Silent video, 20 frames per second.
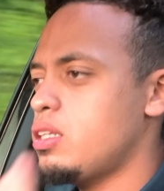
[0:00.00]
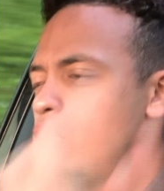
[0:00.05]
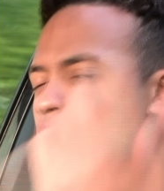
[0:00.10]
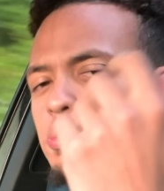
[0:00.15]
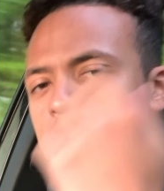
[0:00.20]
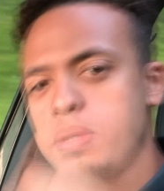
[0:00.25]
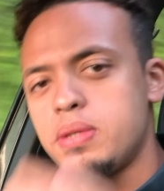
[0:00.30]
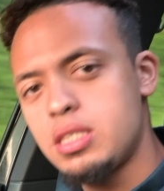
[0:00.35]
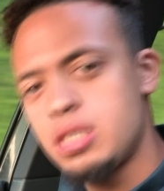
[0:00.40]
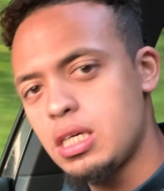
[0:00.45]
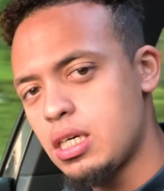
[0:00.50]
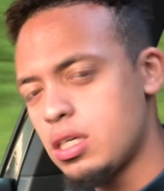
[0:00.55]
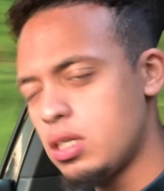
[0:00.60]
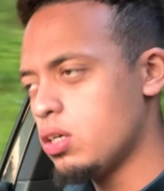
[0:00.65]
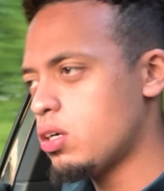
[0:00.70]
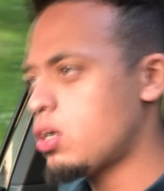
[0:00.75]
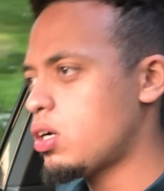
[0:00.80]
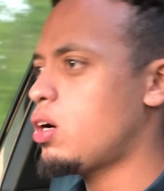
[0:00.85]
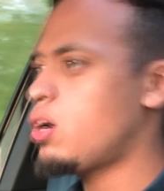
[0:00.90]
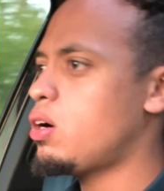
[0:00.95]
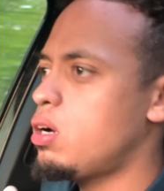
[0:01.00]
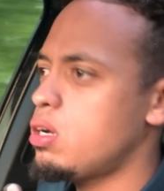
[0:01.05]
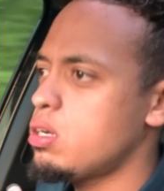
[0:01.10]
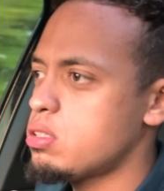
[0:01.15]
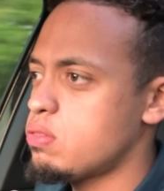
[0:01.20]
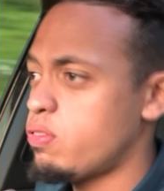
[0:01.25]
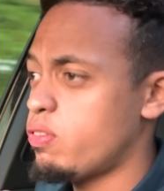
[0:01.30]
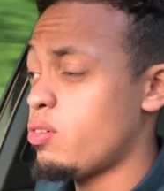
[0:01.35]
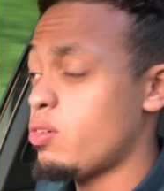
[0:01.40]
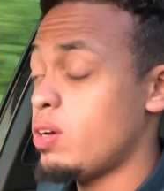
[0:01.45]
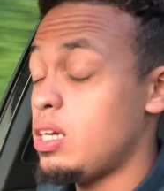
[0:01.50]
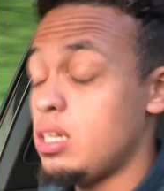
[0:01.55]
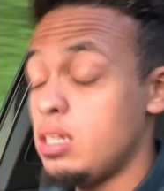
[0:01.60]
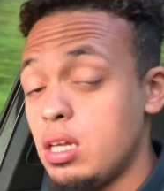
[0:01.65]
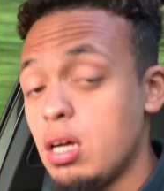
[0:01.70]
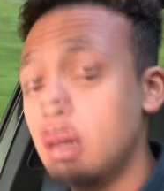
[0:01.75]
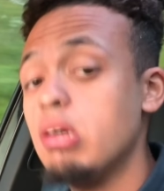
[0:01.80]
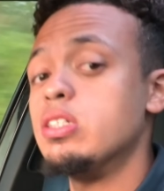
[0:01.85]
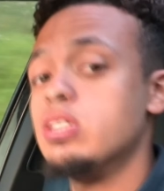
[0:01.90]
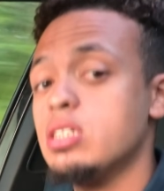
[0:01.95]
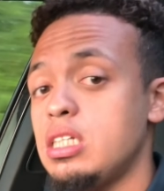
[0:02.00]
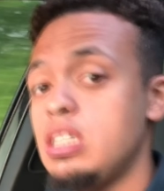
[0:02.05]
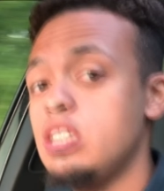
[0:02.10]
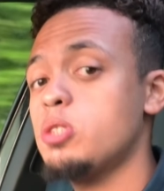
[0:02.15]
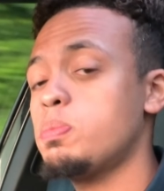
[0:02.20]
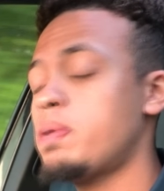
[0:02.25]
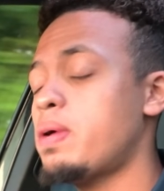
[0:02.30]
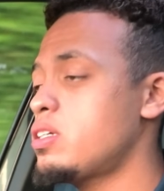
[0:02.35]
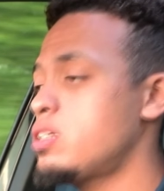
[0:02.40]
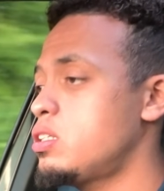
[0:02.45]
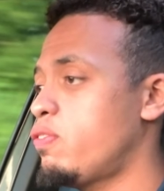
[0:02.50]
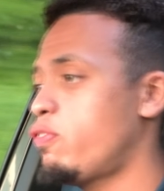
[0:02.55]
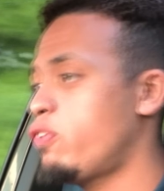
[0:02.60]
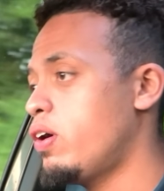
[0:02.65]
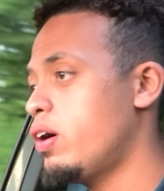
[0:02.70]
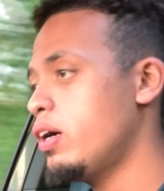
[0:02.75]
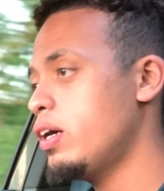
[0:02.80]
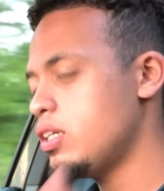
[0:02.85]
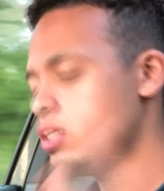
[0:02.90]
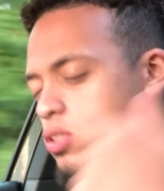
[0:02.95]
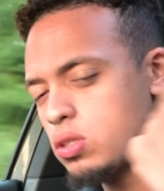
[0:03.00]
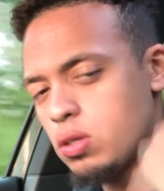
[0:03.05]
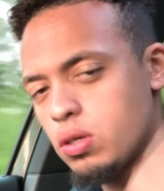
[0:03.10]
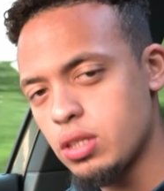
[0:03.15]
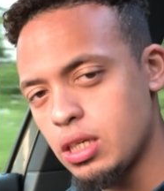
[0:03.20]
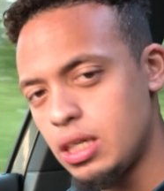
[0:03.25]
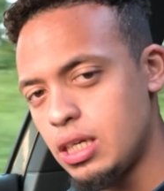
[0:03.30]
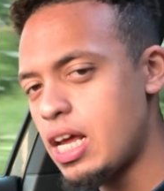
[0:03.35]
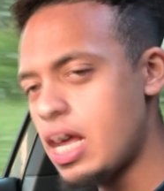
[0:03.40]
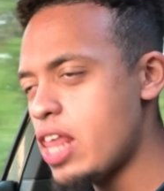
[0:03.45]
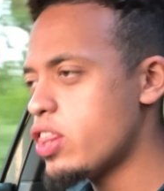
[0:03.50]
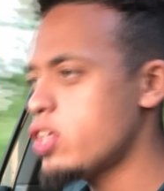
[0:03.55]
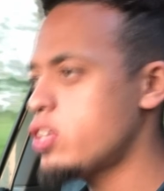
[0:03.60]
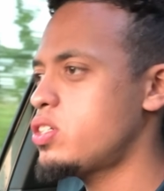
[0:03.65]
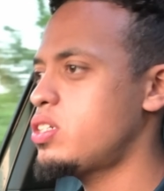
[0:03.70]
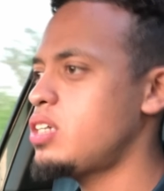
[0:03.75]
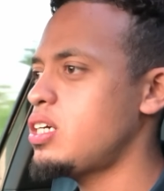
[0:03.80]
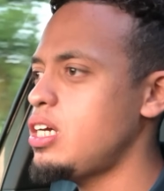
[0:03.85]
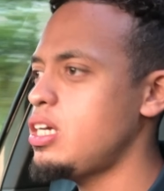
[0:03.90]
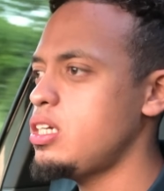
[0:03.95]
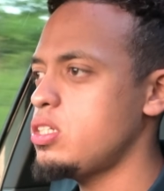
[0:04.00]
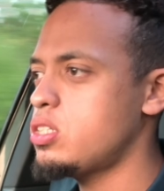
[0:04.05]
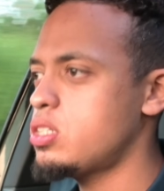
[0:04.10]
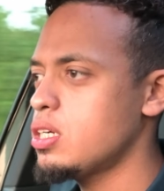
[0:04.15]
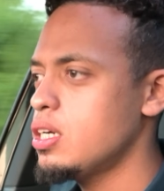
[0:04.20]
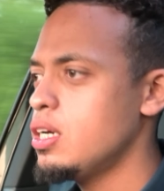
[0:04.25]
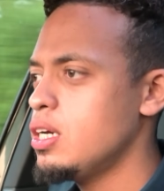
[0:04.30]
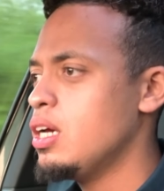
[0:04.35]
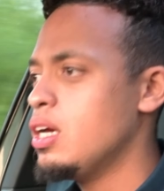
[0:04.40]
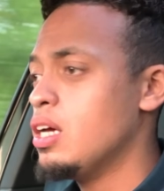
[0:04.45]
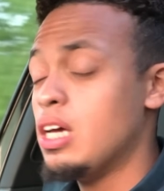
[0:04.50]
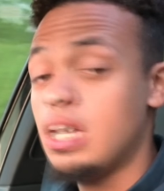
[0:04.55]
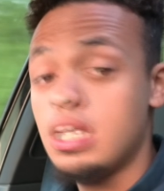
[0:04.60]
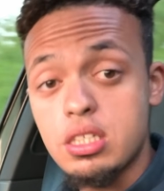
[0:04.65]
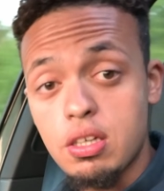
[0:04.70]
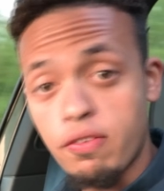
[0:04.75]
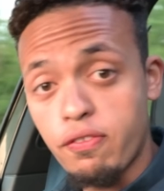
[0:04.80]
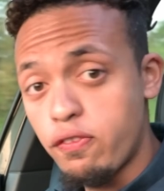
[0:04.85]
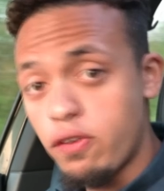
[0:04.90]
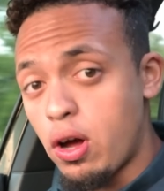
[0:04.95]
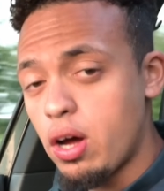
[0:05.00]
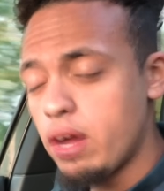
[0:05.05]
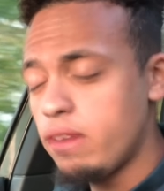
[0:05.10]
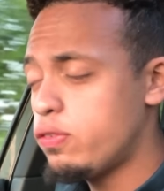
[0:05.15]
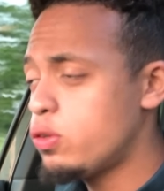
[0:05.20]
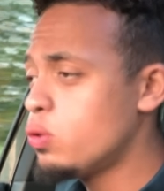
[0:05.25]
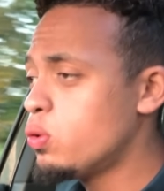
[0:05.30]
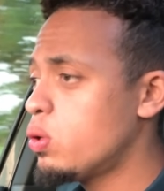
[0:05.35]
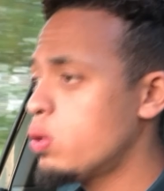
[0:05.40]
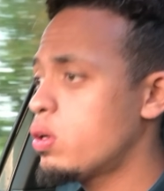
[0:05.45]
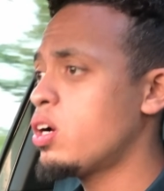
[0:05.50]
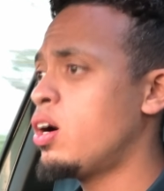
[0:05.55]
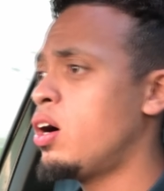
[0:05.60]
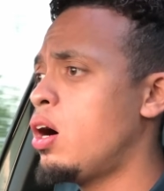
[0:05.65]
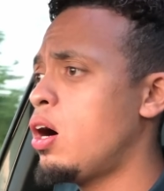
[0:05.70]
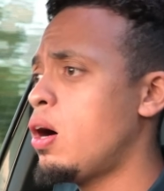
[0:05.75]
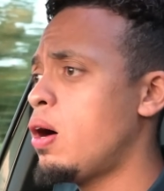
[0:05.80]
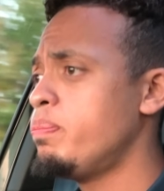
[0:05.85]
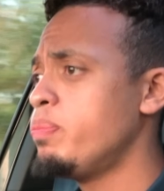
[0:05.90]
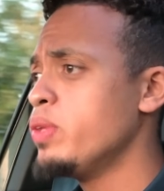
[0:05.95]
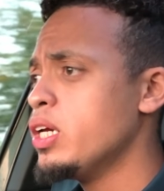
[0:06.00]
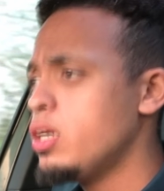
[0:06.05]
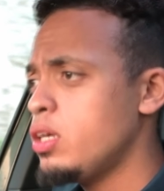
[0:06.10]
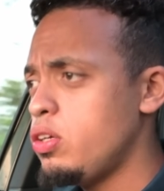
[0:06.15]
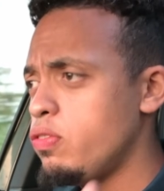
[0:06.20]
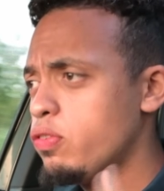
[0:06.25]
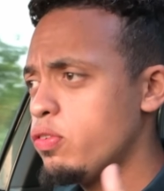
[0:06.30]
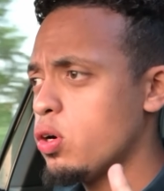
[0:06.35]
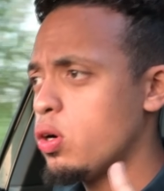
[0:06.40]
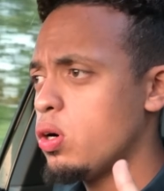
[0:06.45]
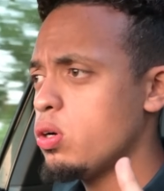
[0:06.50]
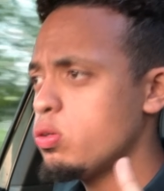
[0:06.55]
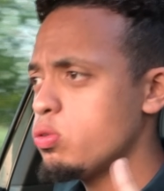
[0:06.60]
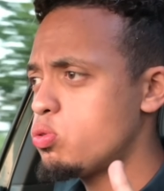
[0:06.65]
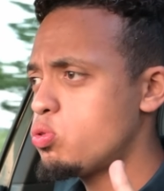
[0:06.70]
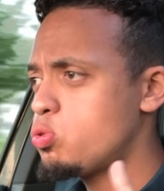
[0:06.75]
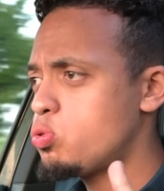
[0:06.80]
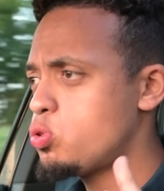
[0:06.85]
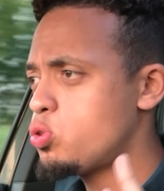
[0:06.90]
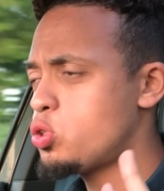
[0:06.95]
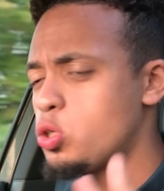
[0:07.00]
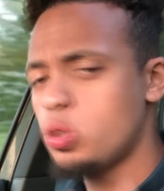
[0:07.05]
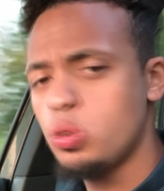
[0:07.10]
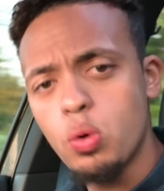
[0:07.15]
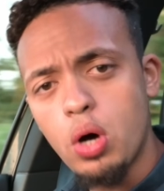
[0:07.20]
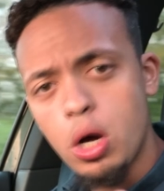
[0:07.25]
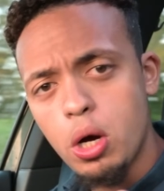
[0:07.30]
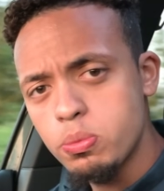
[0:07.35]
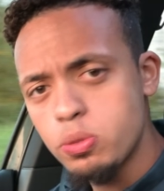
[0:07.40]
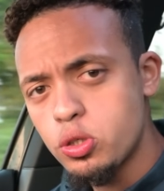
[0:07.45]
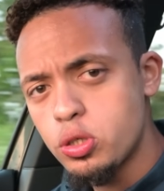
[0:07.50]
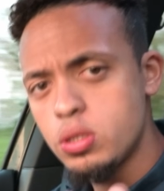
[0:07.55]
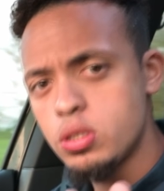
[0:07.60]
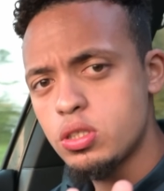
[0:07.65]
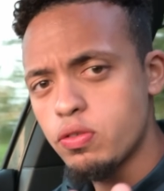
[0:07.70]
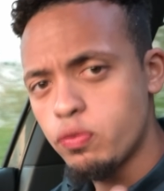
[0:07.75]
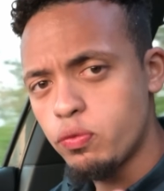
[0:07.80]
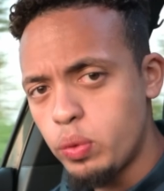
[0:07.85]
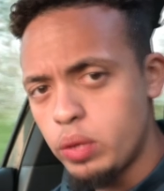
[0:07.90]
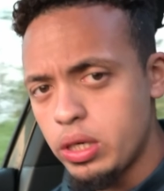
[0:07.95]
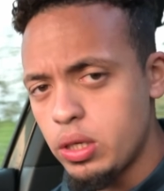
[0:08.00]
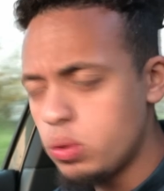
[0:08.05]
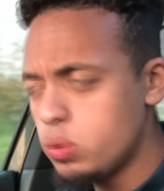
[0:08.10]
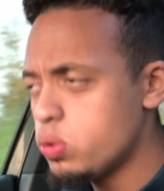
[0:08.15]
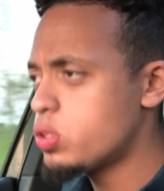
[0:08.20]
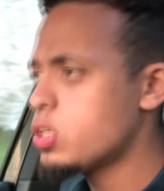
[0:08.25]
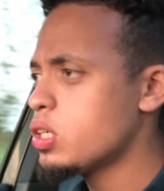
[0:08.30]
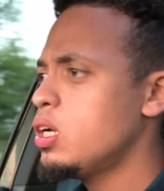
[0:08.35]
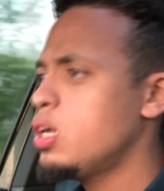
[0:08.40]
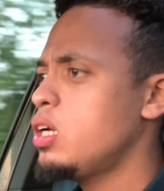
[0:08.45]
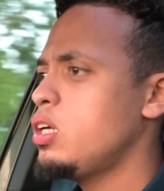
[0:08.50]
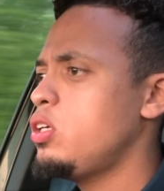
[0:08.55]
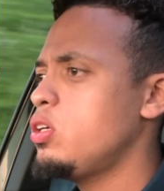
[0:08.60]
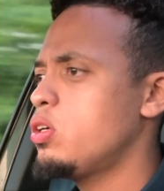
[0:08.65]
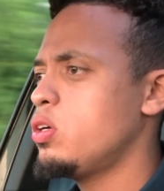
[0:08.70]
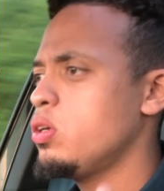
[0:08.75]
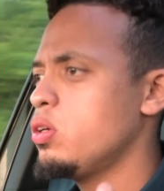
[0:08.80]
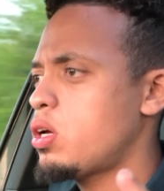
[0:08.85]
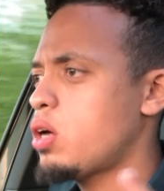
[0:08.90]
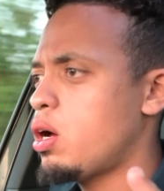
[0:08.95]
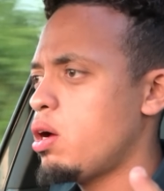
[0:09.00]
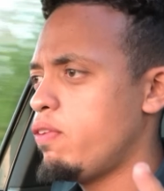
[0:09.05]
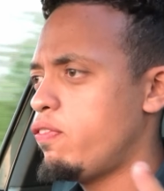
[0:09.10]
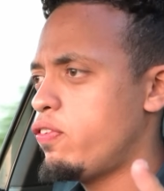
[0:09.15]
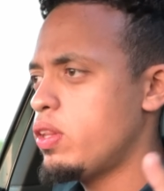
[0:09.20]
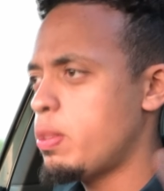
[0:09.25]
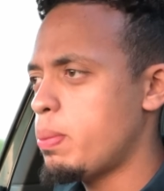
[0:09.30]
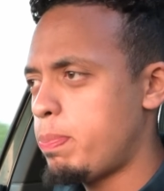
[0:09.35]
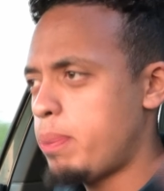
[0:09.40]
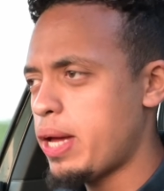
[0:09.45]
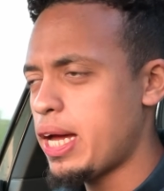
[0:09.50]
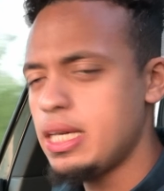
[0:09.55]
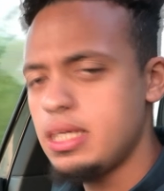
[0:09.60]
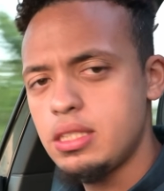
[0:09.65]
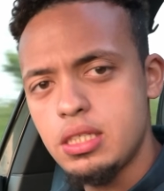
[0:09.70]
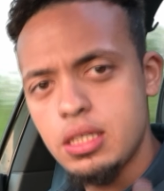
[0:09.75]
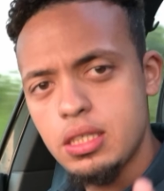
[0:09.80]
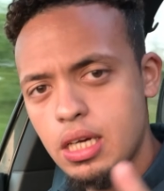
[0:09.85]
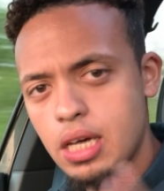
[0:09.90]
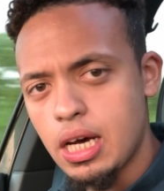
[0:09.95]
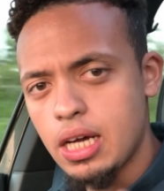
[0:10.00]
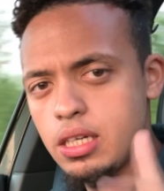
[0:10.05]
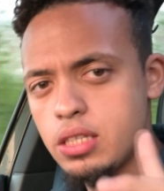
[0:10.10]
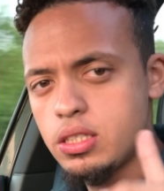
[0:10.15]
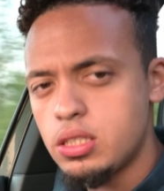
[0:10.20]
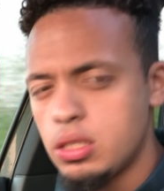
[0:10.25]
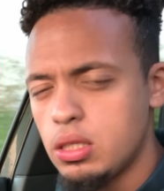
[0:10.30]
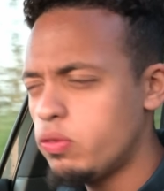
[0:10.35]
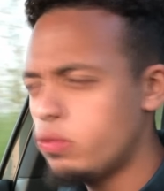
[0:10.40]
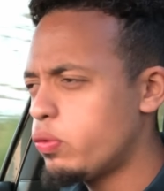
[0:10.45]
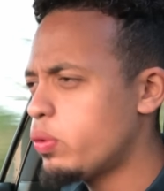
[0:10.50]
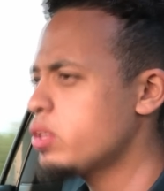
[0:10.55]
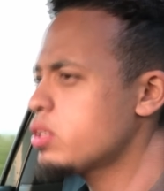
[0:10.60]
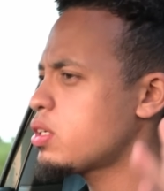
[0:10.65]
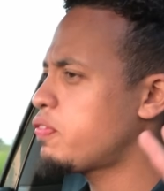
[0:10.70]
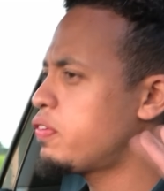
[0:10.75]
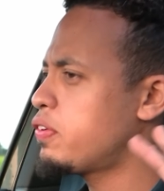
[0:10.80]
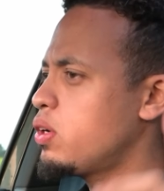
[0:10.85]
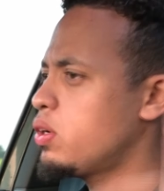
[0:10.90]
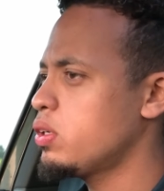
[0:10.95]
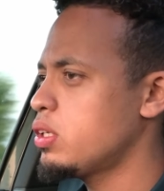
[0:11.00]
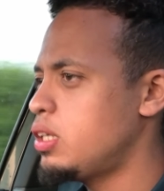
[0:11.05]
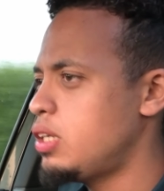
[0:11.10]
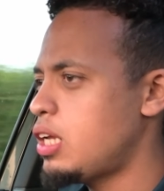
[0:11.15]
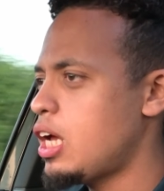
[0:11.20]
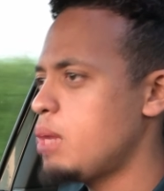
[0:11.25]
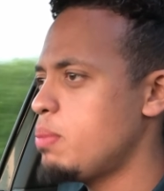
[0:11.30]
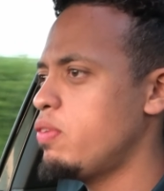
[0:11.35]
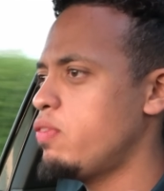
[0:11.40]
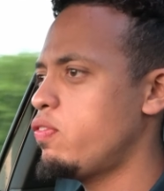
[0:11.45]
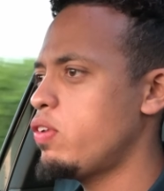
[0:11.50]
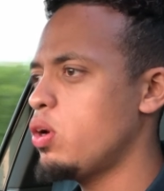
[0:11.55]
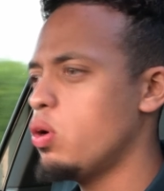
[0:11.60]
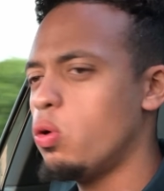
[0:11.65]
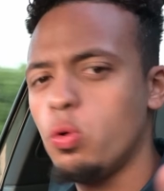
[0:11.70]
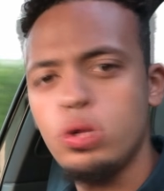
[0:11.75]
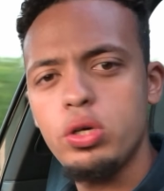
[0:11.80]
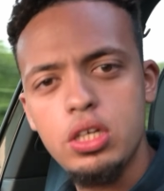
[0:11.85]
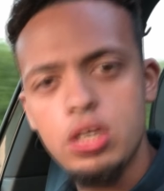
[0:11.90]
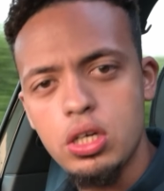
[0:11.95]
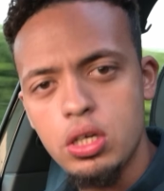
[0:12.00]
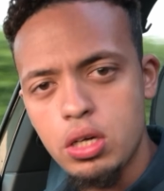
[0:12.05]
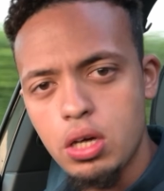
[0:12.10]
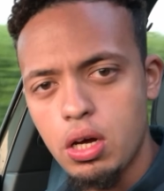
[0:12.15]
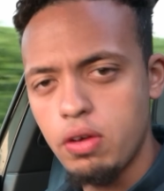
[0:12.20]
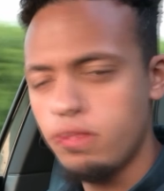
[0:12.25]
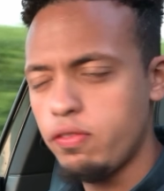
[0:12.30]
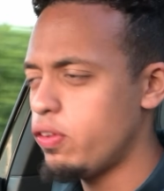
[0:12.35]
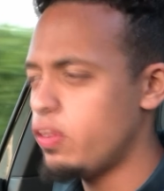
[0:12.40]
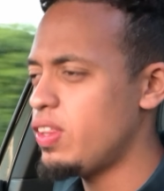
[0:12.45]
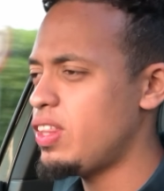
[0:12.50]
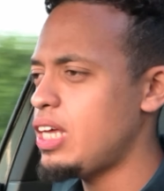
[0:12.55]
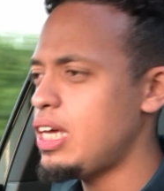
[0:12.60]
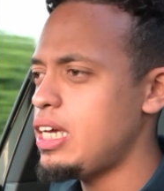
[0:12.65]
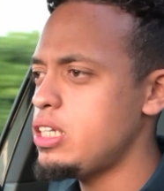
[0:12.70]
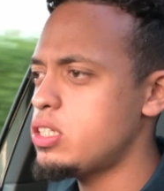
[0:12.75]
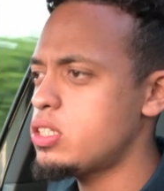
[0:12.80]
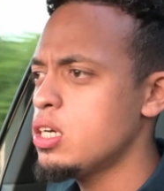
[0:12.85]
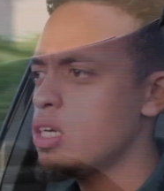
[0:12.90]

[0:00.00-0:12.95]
This particular car is very nicely specified, it's got the leather seats, it's a five door car, you've got two options of wheels. You can go for the painted colour silver ones, I forgot the name of it, or you can go for these,